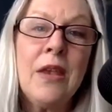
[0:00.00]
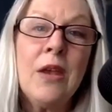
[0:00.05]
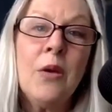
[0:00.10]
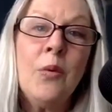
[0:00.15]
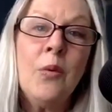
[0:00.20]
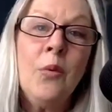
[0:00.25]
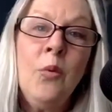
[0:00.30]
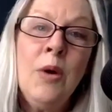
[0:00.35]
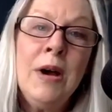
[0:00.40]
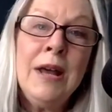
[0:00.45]

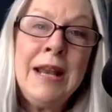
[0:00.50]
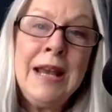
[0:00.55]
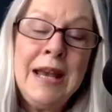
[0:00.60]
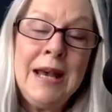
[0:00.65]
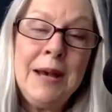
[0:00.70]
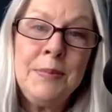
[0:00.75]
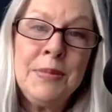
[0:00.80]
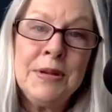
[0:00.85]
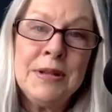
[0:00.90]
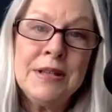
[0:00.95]
what
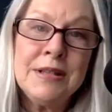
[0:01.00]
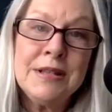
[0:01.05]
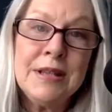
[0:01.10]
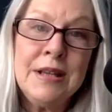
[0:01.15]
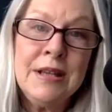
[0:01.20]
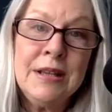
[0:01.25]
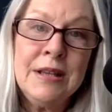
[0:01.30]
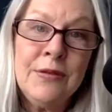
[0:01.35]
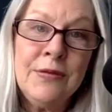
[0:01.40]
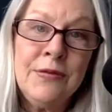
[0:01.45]
happens
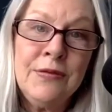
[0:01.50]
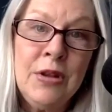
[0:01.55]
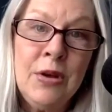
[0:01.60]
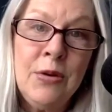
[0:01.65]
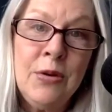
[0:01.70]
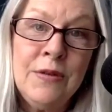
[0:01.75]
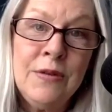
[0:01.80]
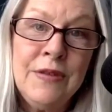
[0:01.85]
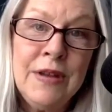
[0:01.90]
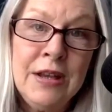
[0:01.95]
in the
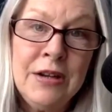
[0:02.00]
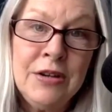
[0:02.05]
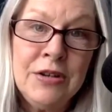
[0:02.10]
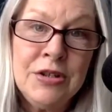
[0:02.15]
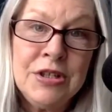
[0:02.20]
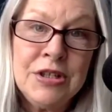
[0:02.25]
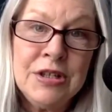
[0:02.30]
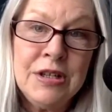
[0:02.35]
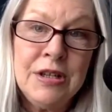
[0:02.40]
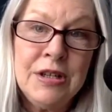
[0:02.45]
flow of
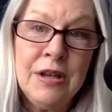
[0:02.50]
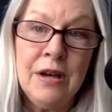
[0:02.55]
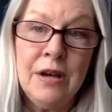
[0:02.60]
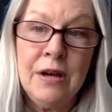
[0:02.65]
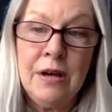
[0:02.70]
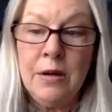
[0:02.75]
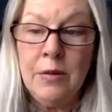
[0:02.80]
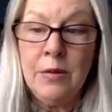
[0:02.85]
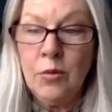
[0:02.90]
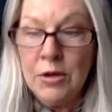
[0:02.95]
energy
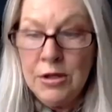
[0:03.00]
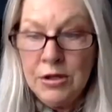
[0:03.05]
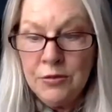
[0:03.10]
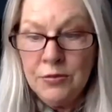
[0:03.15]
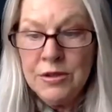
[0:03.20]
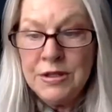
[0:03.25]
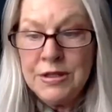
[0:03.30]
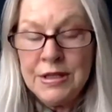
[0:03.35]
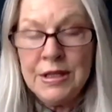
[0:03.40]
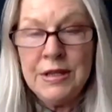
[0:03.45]
when you
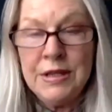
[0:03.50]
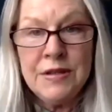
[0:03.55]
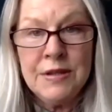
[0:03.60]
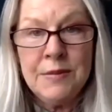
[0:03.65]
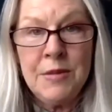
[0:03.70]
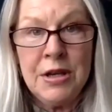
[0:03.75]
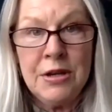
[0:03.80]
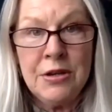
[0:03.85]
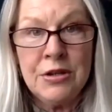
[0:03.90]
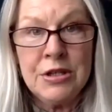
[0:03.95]
receive
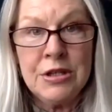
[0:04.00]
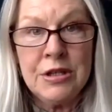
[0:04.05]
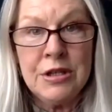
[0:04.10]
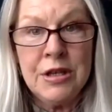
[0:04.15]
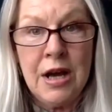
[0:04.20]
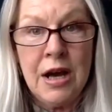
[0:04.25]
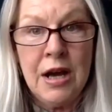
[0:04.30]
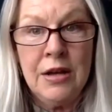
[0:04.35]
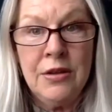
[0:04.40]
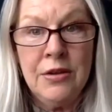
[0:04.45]
some energy,
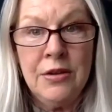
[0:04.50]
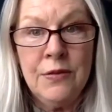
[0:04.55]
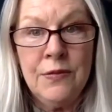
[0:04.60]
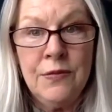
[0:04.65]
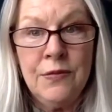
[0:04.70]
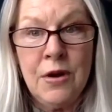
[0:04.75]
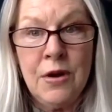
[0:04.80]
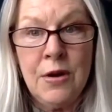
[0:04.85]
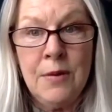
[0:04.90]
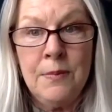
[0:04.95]
either
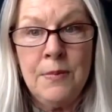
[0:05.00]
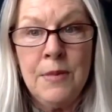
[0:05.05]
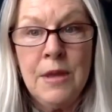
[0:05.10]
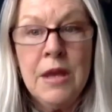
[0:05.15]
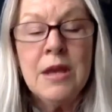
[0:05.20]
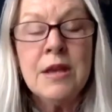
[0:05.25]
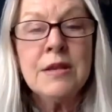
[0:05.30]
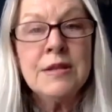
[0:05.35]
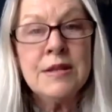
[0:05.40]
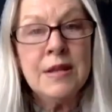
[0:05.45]
from
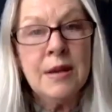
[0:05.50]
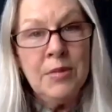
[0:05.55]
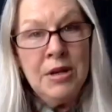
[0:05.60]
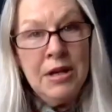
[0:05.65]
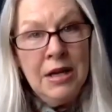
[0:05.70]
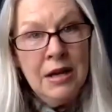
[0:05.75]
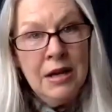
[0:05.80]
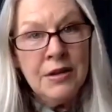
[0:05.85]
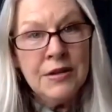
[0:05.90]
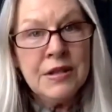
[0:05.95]

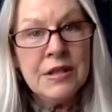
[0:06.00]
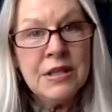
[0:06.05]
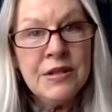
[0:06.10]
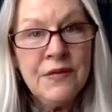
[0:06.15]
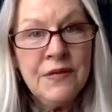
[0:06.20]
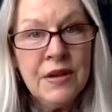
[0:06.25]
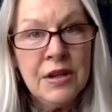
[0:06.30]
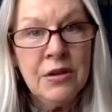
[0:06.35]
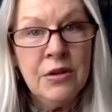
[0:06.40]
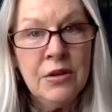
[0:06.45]
somebody else's
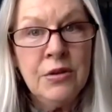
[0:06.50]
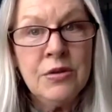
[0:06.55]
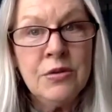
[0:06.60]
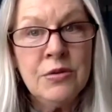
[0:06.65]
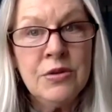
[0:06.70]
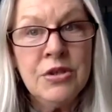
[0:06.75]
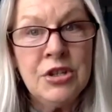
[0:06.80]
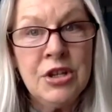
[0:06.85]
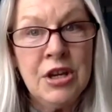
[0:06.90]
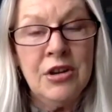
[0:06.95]
field
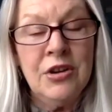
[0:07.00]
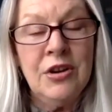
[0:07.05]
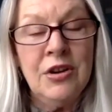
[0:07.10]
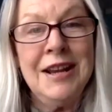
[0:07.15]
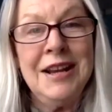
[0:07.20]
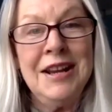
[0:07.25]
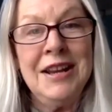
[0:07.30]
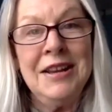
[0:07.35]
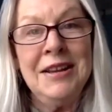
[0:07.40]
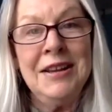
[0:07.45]
who's
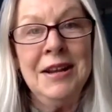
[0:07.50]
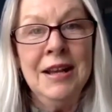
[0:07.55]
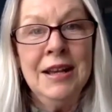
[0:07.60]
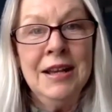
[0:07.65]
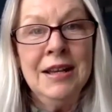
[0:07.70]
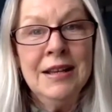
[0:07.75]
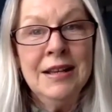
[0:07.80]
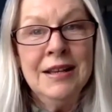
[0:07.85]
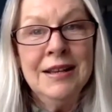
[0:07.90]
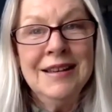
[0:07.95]
generating
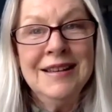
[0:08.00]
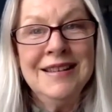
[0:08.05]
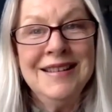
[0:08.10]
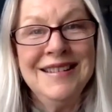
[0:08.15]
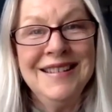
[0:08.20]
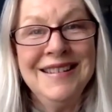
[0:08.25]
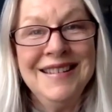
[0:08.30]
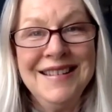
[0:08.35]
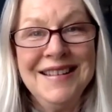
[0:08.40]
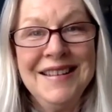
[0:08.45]

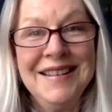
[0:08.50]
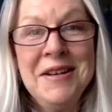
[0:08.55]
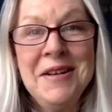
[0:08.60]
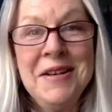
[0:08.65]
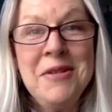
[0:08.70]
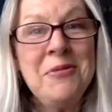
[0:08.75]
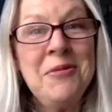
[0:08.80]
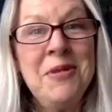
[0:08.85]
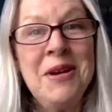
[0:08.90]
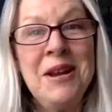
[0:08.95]

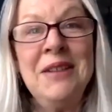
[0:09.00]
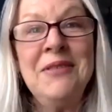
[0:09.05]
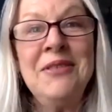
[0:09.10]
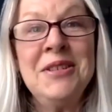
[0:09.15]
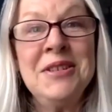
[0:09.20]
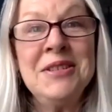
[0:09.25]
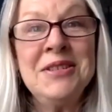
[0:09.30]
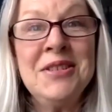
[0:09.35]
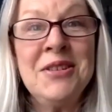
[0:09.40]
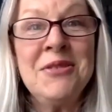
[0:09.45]
whatever it
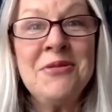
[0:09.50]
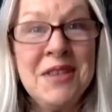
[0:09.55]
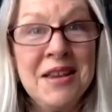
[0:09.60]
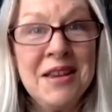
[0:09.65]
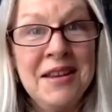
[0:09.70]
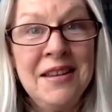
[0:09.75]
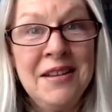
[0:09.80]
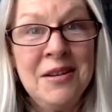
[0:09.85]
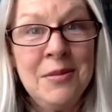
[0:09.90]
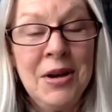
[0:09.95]
is they're
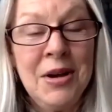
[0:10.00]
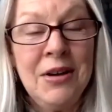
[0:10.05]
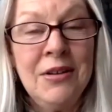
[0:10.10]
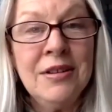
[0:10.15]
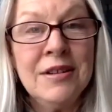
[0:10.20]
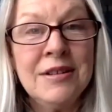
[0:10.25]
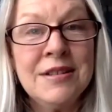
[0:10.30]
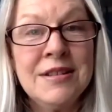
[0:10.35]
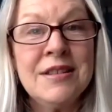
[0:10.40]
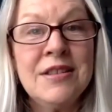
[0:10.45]
thinking about,
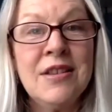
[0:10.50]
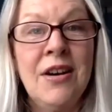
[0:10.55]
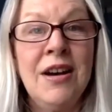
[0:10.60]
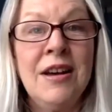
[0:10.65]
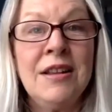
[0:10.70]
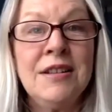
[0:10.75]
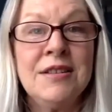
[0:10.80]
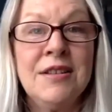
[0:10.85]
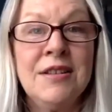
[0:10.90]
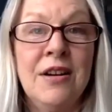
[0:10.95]
because
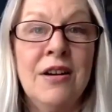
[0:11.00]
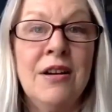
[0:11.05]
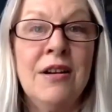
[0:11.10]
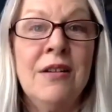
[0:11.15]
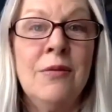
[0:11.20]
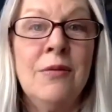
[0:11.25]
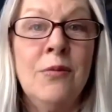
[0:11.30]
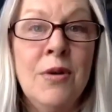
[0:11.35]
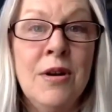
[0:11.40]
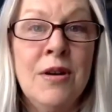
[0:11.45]
thoughts are
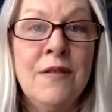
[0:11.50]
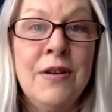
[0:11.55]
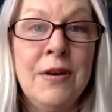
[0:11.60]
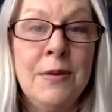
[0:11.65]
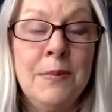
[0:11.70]
one of our